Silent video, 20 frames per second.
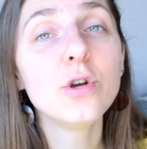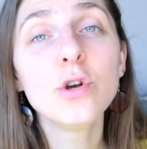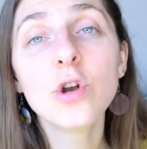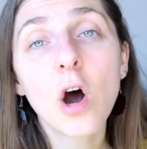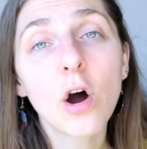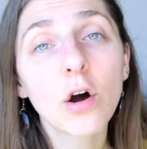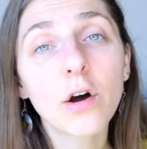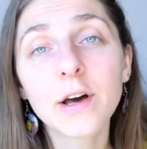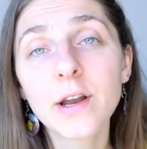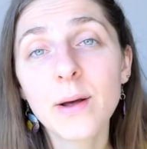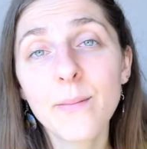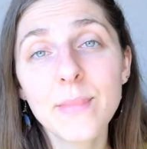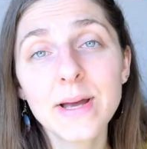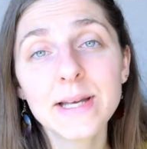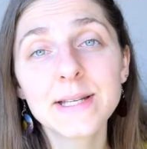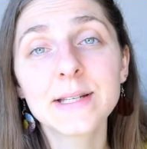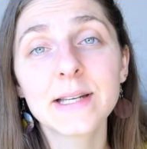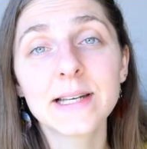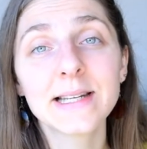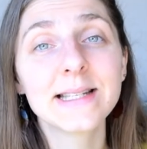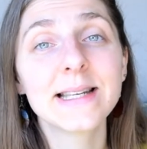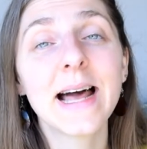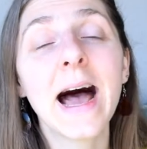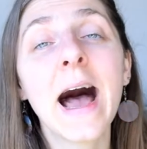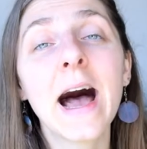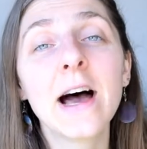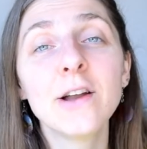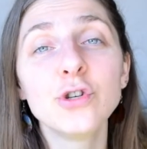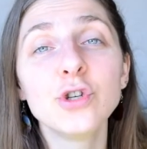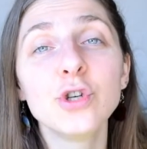not going to miss it,
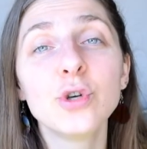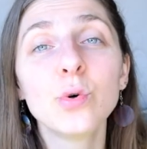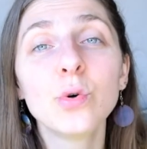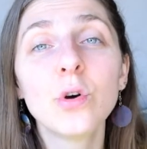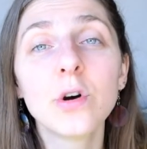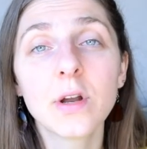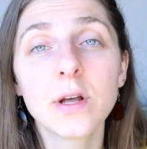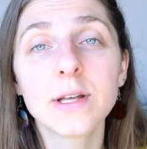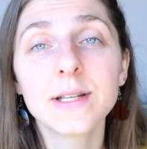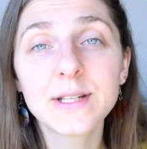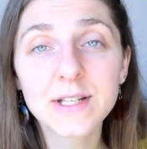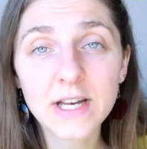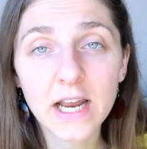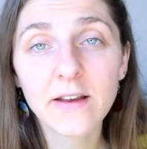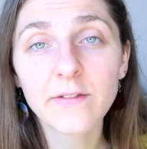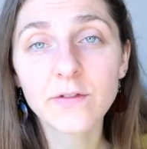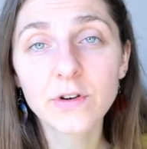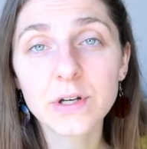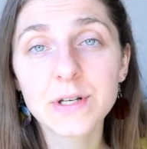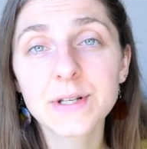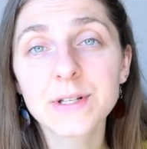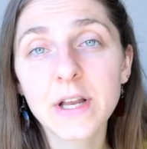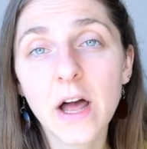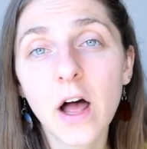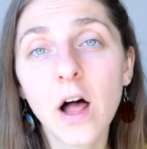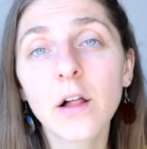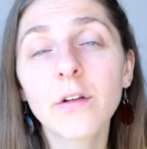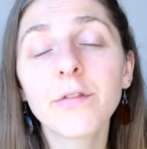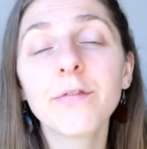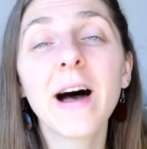and you're going to save
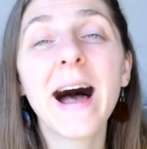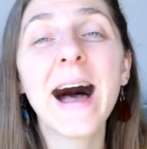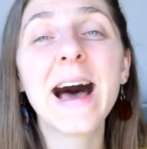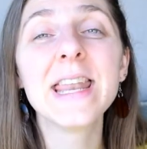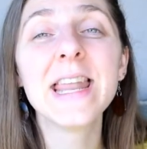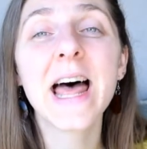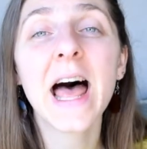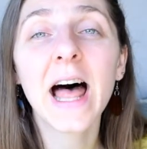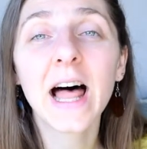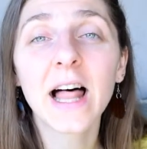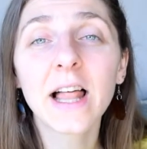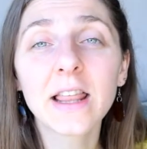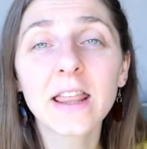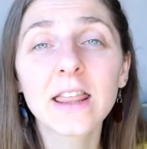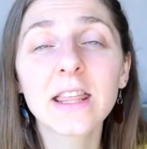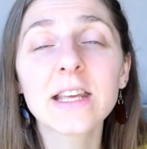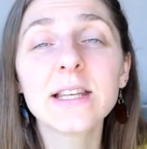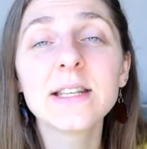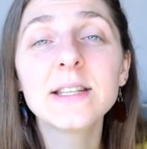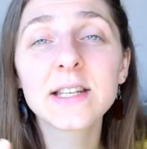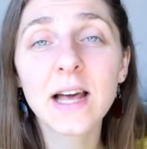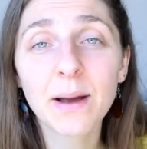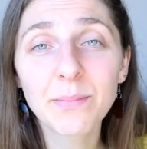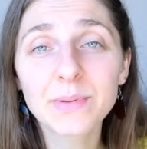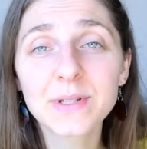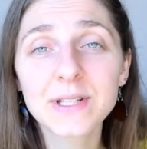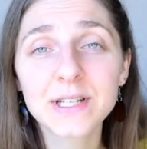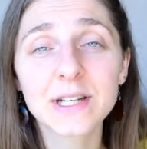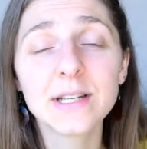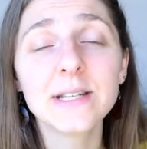yourself unhealthy
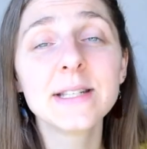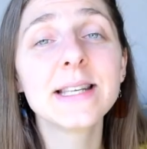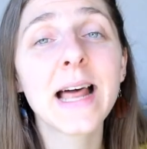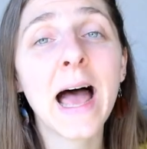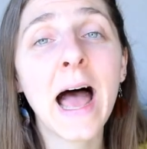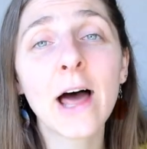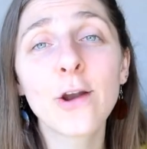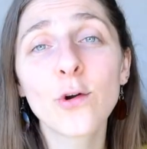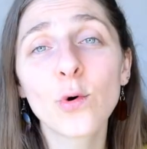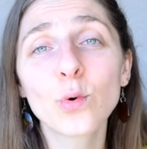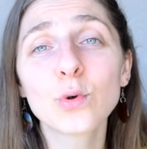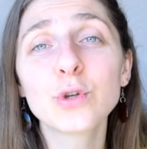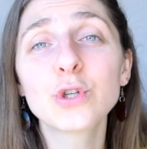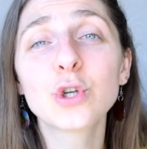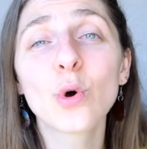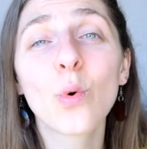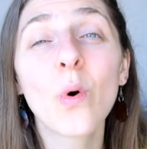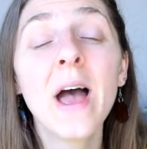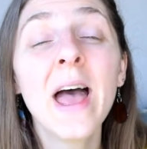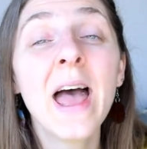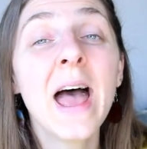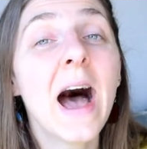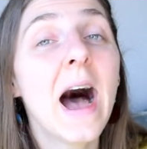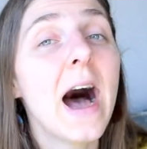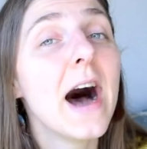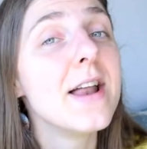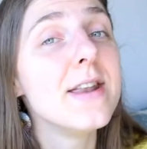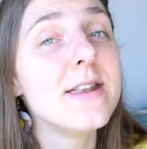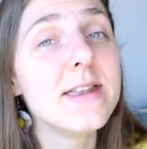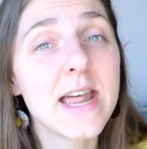substance and also
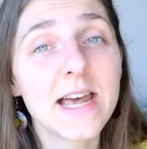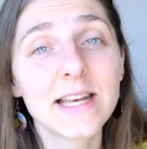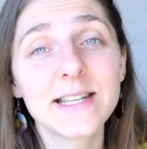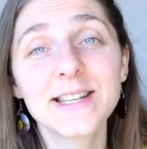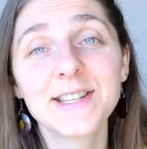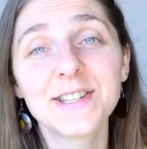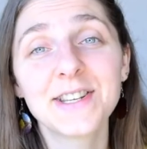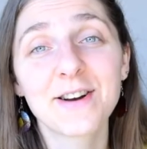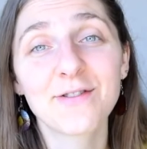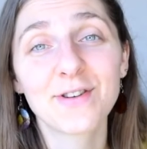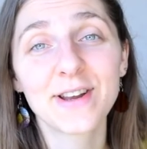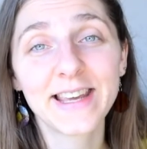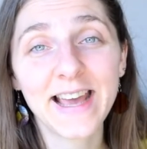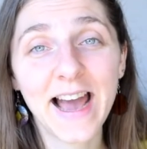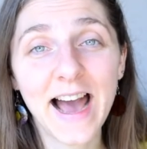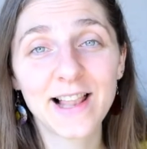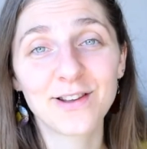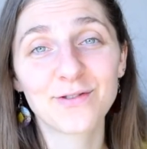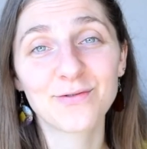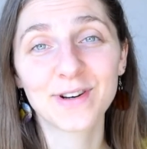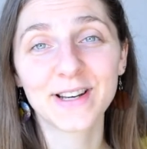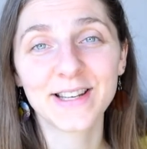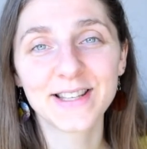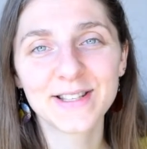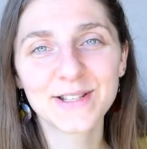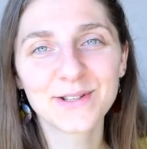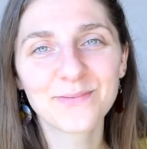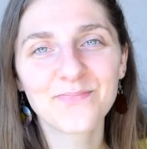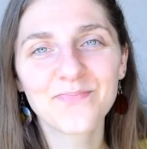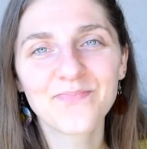unnecessary
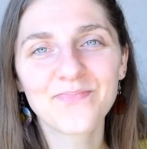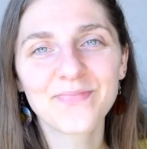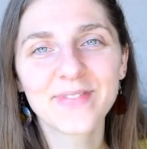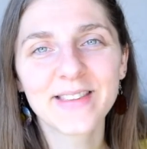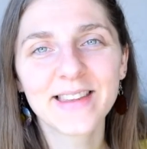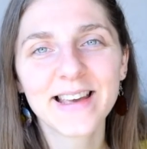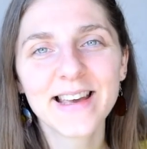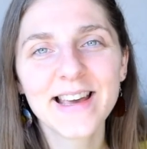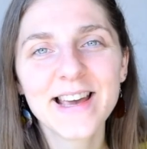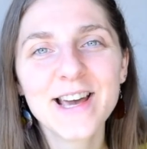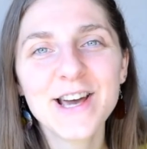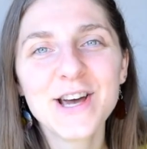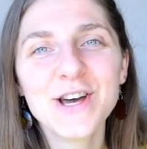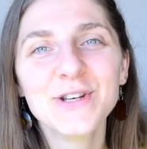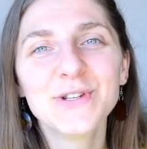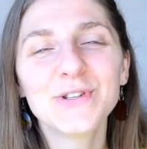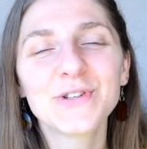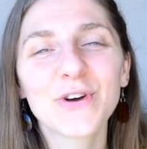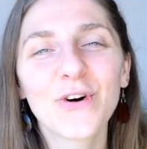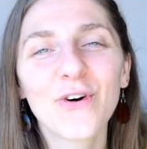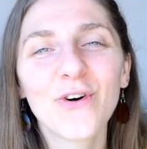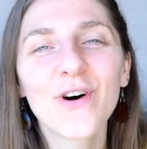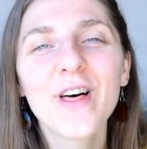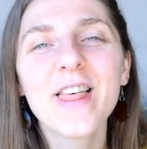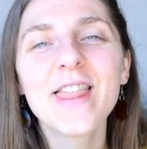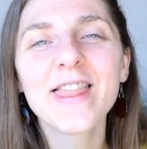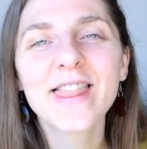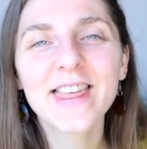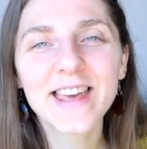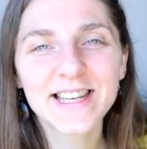calories. So
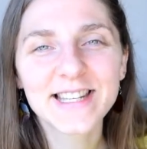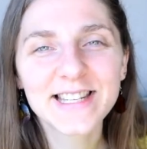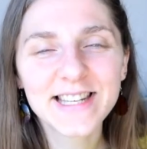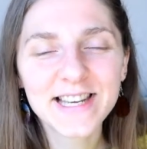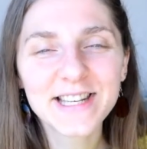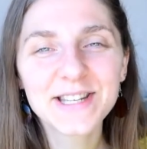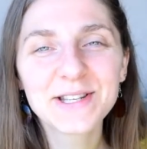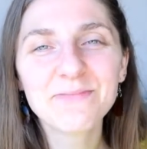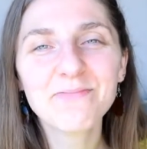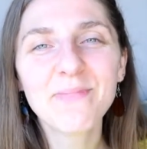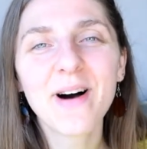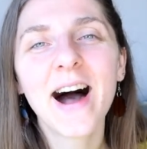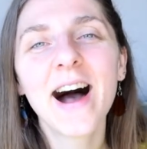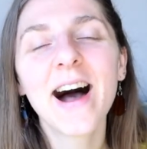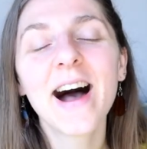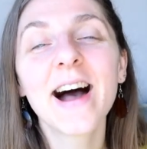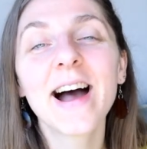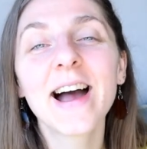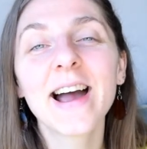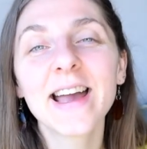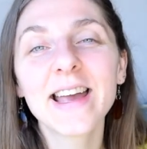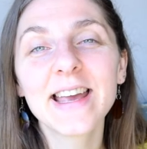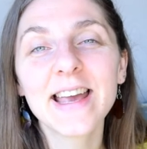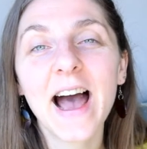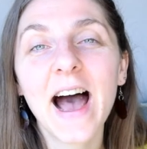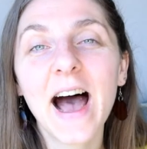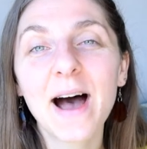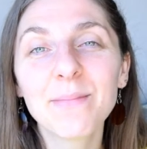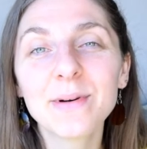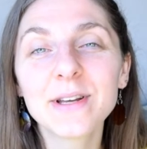this is my
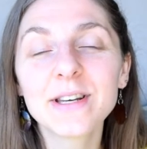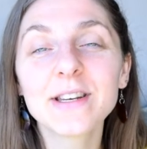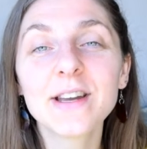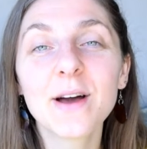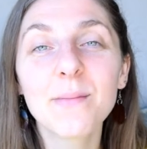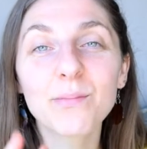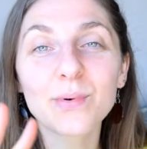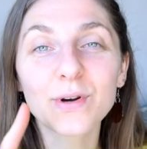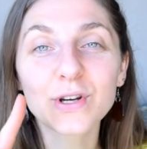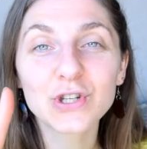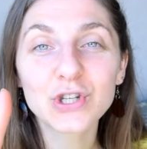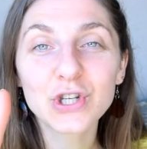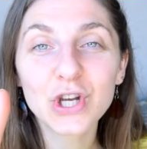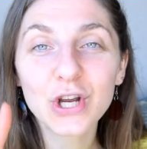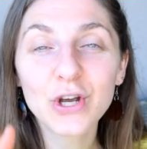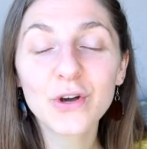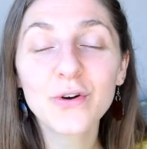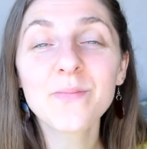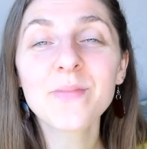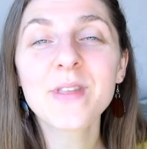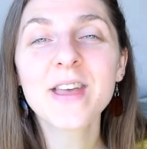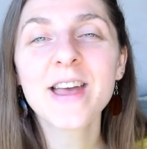habit number 2